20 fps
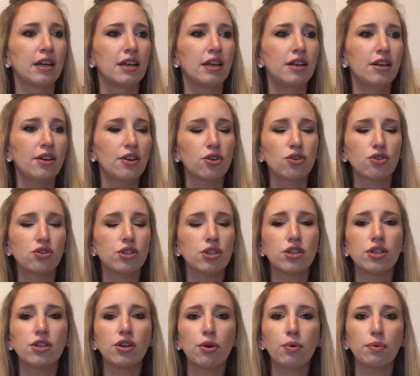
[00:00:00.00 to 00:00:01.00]
there's
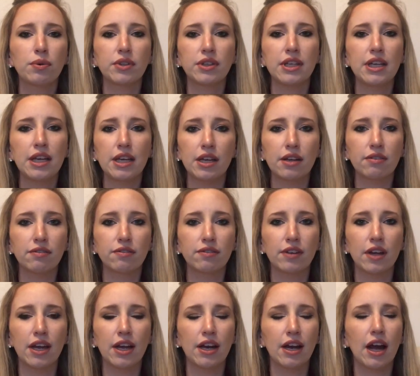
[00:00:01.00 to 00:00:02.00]
just no relief.
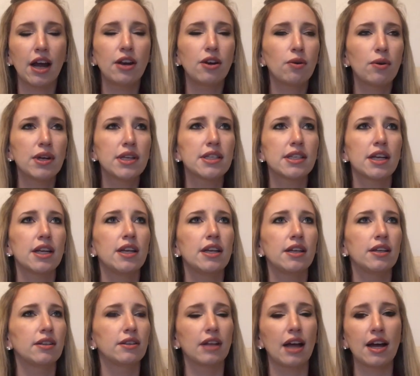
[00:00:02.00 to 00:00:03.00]
And I know I said
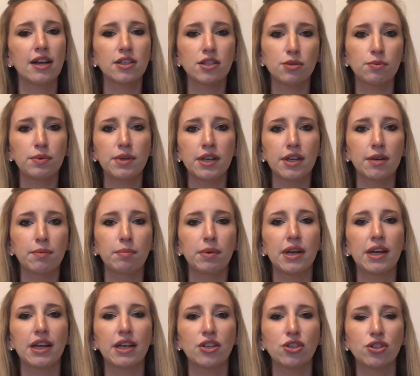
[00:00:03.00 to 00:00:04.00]
it last week, but
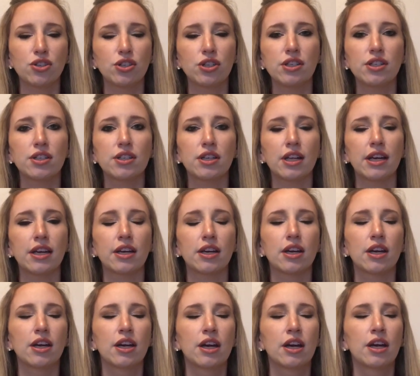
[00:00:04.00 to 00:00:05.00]
it's just like
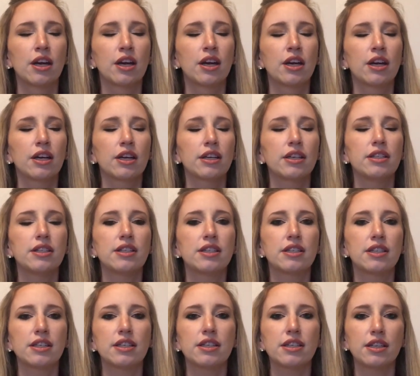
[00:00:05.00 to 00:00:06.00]

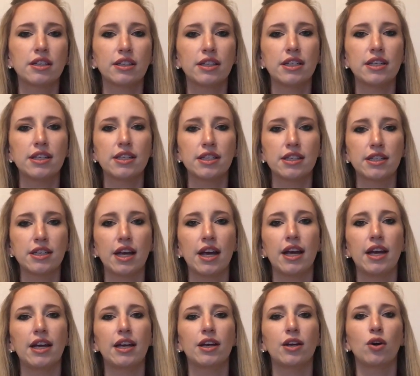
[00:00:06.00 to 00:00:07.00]
consistently
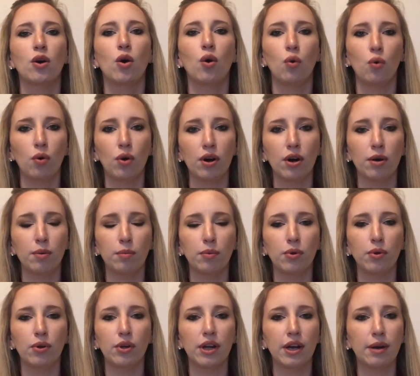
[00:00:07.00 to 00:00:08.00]
staying
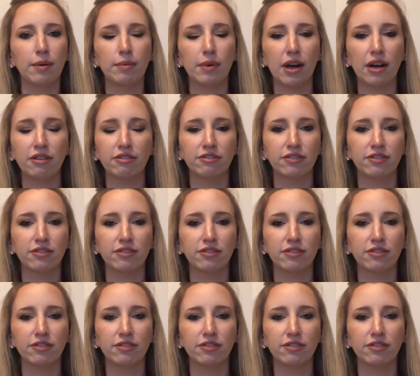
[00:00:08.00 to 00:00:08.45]
horrible, and I'm not